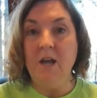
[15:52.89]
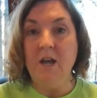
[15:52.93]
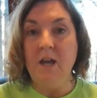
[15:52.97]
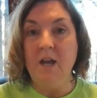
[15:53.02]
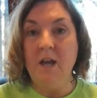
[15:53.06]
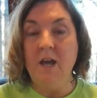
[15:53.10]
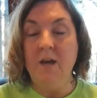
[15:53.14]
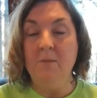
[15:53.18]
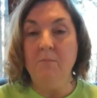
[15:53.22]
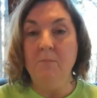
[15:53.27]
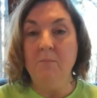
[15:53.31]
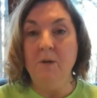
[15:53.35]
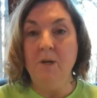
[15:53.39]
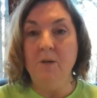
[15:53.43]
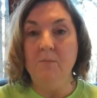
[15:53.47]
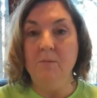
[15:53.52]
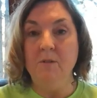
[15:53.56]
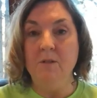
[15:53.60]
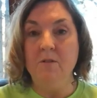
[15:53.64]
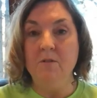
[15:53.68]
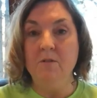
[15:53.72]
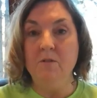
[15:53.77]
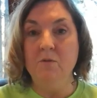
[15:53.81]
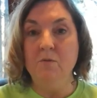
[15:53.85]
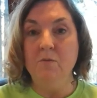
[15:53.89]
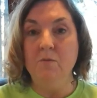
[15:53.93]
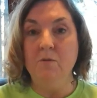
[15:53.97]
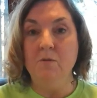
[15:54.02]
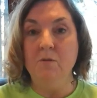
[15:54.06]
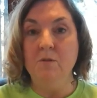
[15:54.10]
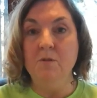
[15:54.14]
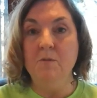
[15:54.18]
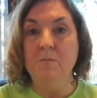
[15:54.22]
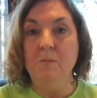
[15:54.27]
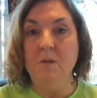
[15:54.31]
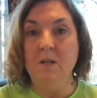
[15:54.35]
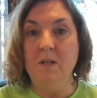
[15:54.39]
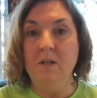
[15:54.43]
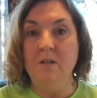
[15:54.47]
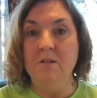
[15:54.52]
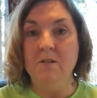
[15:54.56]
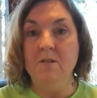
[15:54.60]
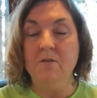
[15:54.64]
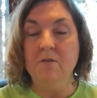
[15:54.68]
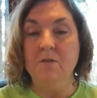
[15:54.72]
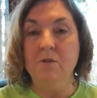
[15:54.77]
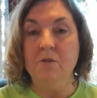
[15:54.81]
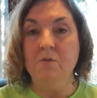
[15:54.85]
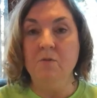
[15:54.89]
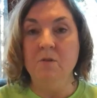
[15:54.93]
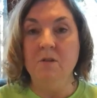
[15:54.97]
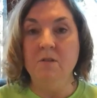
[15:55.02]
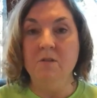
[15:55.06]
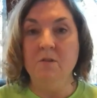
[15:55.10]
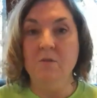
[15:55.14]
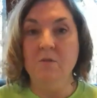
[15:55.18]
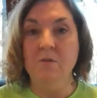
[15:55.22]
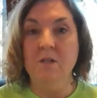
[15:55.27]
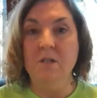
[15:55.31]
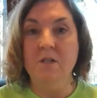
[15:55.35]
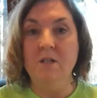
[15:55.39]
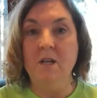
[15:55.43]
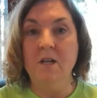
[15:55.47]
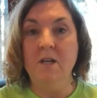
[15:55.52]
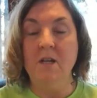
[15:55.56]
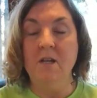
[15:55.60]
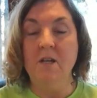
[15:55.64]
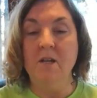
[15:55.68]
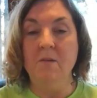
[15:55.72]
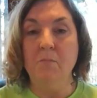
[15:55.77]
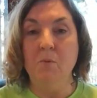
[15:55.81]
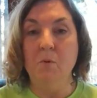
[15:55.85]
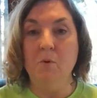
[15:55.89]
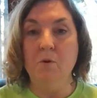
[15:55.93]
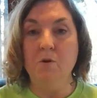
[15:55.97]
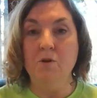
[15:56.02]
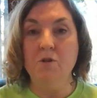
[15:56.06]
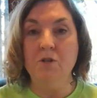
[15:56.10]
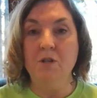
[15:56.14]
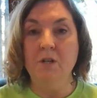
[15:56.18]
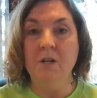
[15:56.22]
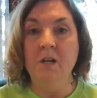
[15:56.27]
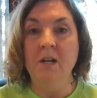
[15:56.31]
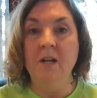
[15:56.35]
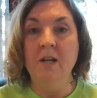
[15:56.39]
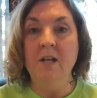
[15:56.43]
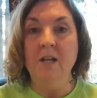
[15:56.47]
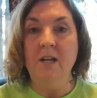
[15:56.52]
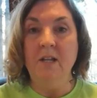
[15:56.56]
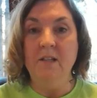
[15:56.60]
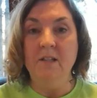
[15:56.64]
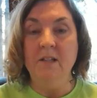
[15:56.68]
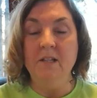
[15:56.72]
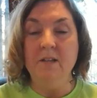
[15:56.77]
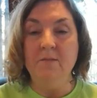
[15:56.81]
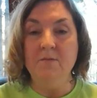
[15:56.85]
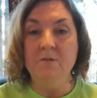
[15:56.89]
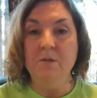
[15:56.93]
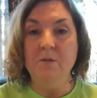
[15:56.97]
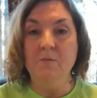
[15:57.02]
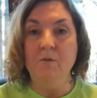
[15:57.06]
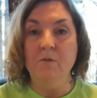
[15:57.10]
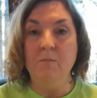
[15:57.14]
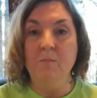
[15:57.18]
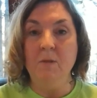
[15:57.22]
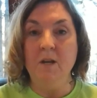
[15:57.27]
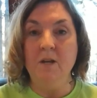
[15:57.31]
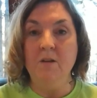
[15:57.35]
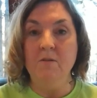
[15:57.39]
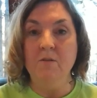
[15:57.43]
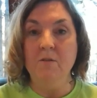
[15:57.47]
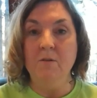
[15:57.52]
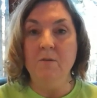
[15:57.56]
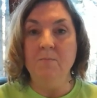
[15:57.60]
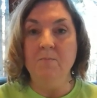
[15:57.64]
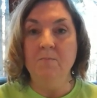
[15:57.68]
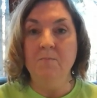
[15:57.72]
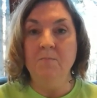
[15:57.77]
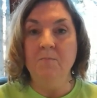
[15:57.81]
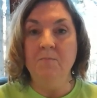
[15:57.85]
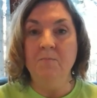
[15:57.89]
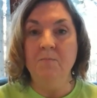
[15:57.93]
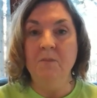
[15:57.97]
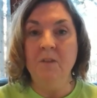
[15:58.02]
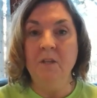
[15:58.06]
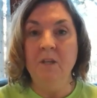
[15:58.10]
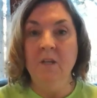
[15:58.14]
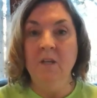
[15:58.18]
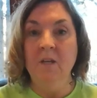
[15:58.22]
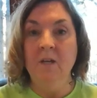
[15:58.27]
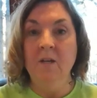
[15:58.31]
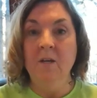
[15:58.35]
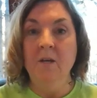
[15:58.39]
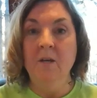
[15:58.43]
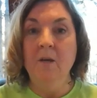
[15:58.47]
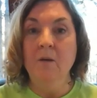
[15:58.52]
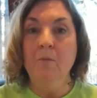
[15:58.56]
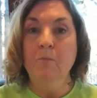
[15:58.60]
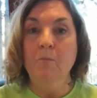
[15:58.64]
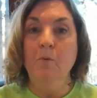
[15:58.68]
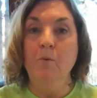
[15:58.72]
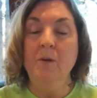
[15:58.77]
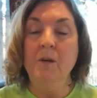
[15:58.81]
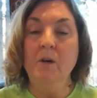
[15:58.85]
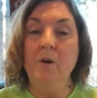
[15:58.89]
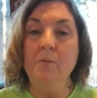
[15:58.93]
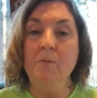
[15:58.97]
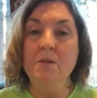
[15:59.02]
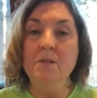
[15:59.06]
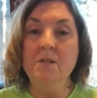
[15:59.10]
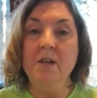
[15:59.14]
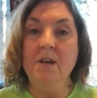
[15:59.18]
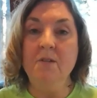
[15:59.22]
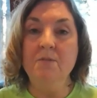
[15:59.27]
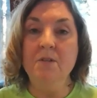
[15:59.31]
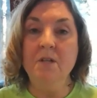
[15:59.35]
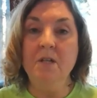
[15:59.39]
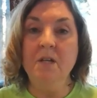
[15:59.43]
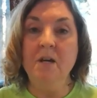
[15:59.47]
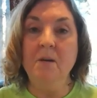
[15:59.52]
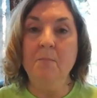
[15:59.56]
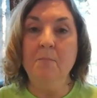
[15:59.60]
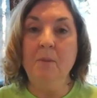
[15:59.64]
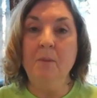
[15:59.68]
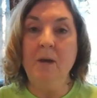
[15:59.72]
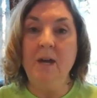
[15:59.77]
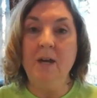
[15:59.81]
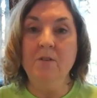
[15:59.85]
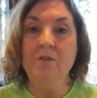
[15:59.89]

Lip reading: at public schools because a student is only taking a portion and leaves the remainder. What we always have to come back